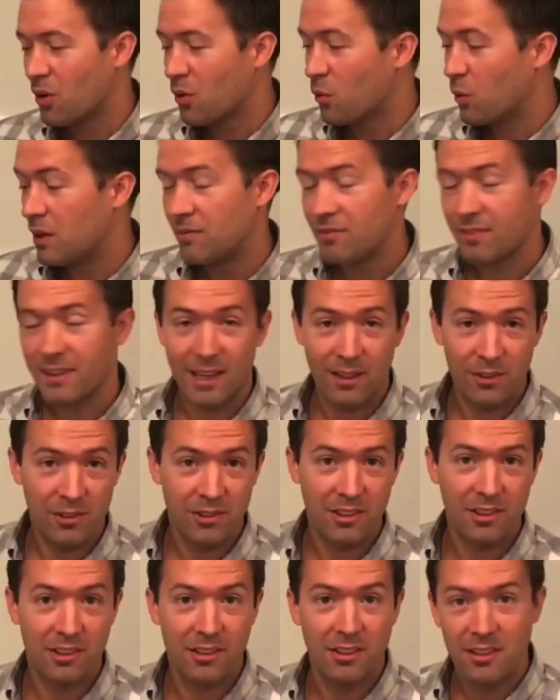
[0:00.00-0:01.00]
we've
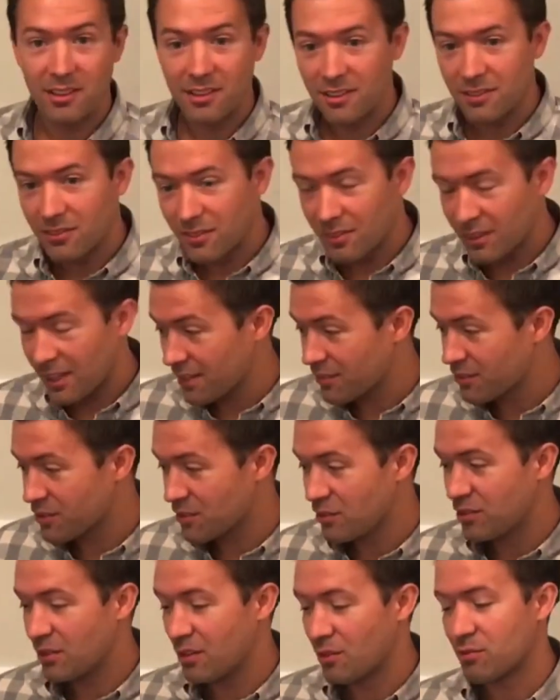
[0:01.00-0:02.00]
counted lots
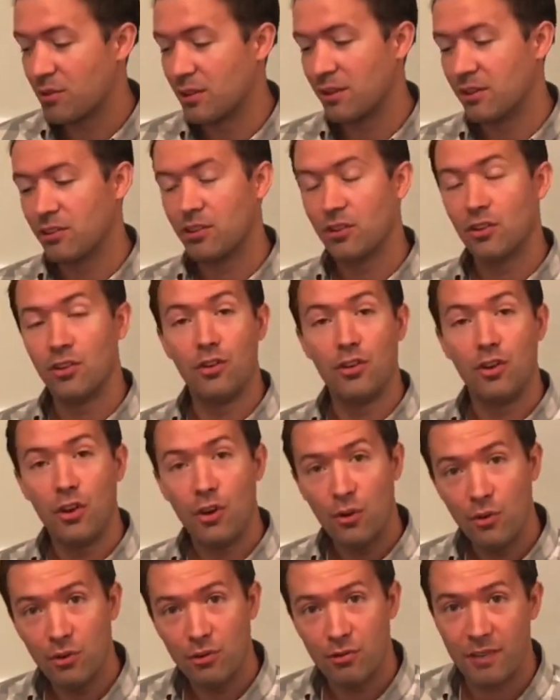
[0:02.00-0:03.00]
of different
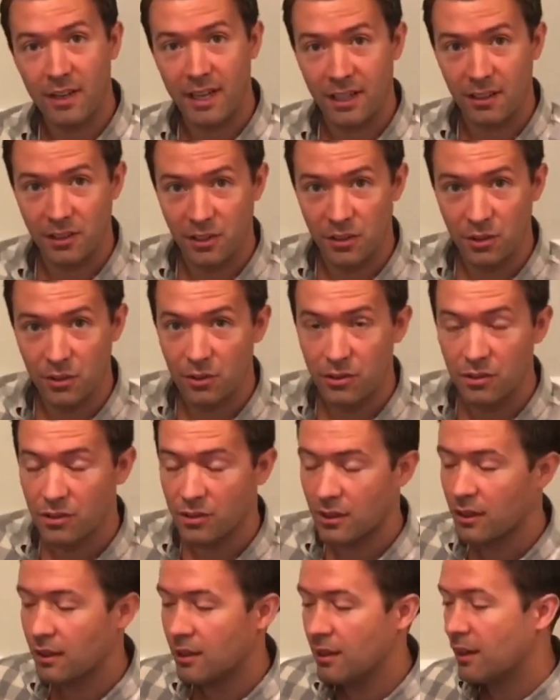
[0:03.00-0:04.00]
note
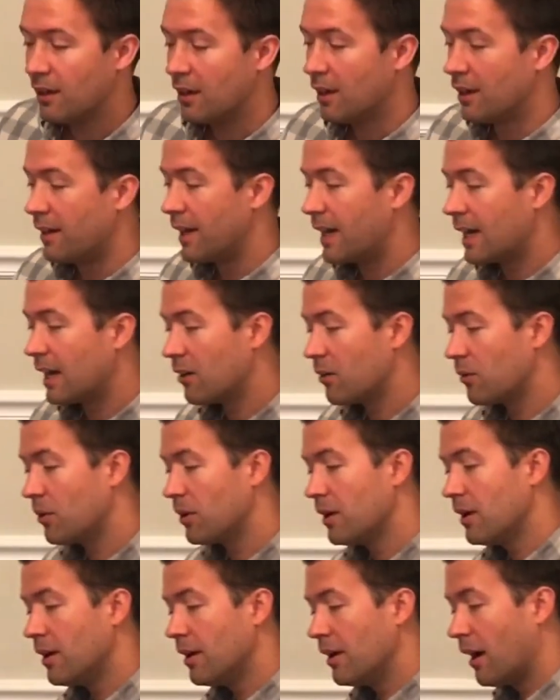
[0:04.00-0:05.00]
values, and now
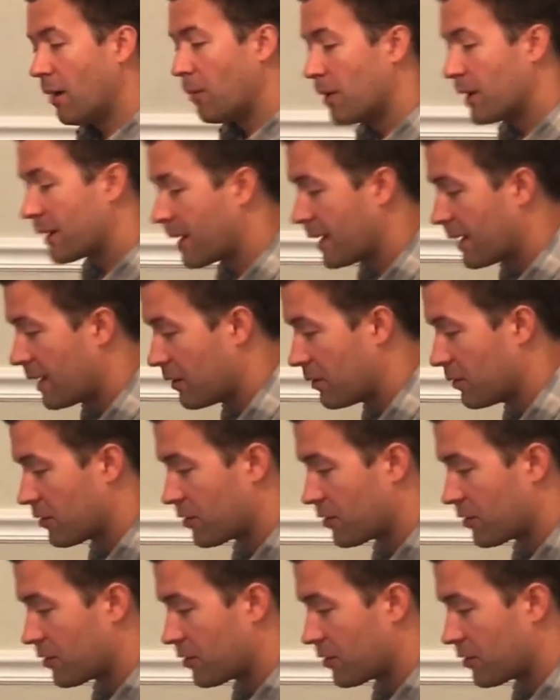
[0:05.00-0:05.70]
I want to count